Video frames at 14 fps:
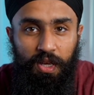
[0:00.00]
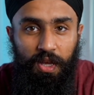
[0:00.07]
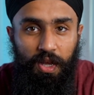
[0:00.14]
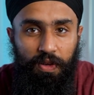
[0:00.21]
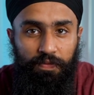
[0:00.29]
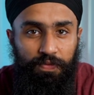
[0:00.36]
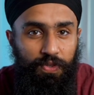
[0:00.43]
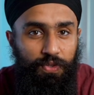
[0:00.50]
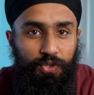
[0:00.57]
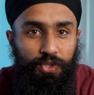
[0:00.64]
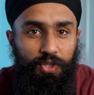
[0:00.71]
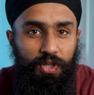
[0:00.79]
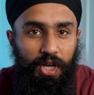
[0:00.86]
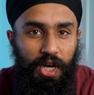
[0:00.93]
In
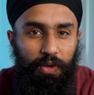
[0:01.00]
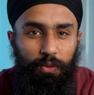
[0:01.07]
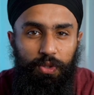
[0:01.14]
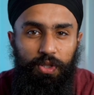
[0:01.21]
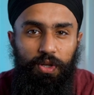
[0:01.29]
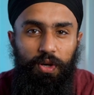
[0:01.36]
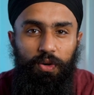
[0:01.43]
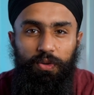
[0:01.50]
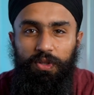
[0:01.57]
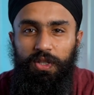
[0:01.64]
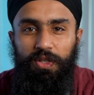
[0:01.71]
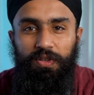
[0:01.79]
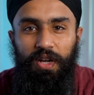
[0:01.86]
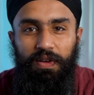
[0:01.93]
future, I would
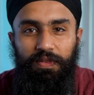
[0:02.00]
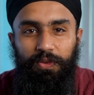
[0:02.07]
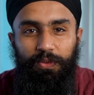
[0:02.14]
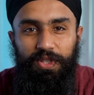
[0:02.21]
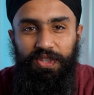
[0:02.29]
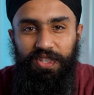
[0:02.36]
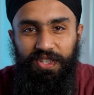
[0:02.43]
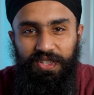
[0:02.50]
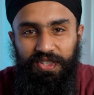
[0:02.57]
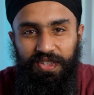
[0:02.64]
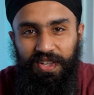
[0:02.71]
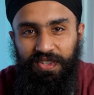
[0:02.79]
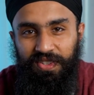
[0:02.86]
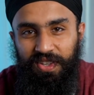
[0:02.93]
only travel with these
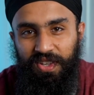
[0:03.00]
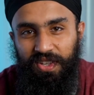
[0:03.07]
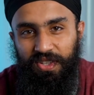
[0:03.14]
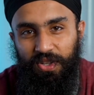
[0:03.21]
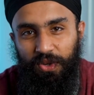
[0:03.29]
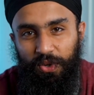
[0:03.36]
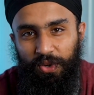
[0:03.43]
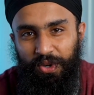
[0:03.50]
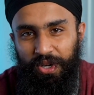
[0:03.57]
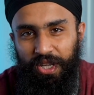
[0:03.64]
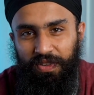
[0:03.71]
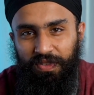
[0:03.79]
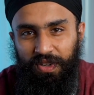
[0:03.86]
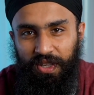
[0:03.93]
lenses or
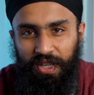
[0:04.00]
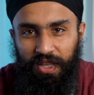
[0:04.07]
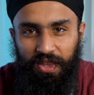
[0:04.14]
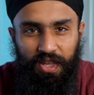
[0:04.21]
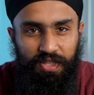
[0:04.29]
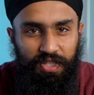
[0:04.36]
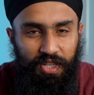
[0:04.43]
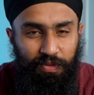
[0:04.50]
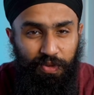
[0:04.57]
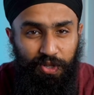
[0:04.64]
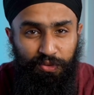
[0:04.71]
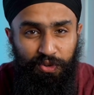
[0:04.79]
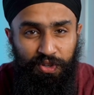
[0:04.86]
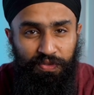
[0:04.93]
even get that
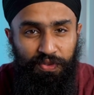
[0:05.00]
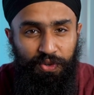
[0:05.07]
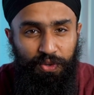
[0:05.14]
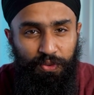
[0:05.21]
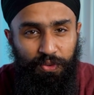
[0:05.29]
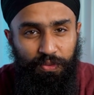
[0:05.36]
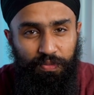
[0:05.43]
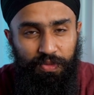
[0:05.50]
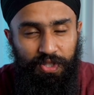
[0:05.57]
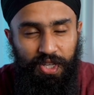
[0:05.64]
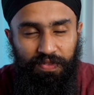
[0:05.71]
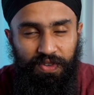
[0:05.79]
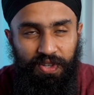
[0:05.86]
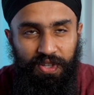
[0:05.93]
Sigma
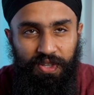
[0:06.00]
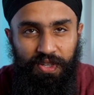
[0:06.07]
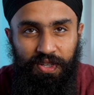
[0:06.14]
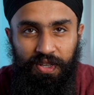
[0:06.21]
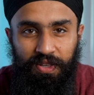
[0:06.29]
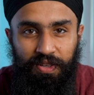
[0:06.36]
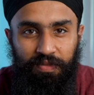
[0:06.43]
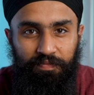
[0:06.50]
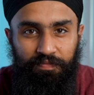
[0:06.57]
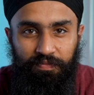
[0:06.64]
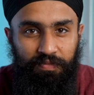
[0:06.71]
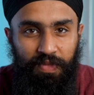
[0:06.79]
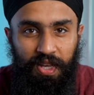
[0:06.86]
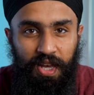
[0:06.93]
24-70
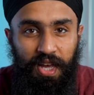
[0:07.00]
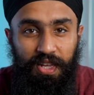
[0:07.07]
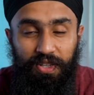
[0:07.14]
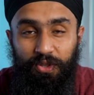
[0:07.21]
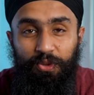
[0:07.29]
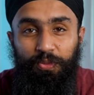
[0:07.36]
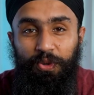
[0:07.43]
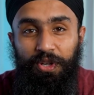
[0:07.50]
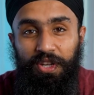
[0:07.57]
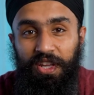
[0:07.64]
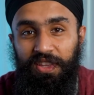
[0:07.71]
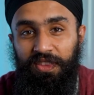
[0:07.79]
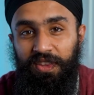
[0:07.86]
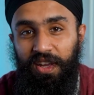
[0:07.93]
at
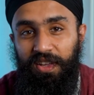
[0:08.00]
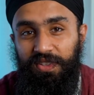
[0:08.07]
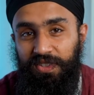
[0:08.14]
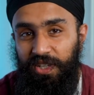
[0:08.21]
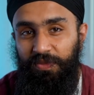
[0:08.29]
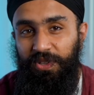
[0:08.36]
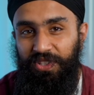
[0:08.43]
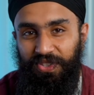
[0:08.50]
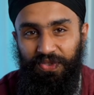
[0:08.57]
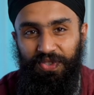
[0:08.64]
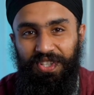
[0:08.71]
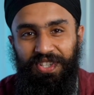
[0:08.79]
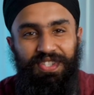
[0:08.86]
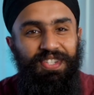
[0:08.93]
2.8 that Sigma just
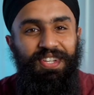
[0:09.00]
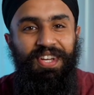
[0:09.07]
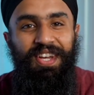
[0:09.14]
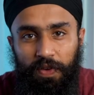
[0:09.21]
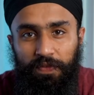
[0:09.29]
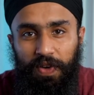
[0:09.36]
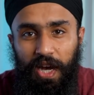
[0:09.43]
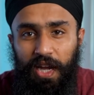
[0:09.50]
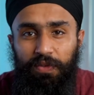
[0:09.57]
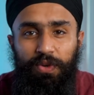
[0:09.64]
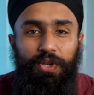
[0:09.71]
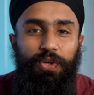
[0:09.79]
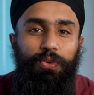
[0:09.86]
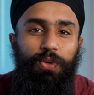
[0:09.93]
released. If I
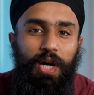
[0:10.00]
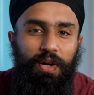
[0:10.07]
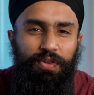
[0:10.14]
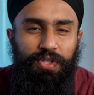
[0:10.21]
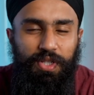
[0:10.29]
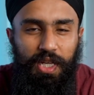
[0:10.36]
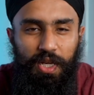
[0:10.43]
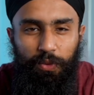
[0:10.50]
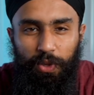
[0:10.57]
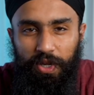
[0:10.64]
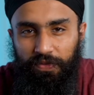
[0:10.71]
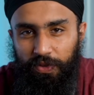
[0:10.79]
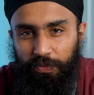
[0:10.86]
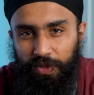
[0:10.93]
were you, I would stay
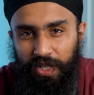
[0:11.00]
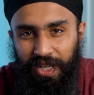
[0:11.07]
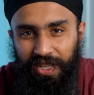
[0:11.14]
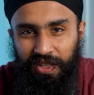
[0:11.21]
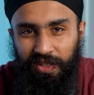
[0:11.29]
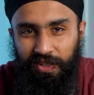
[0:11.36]
away from taking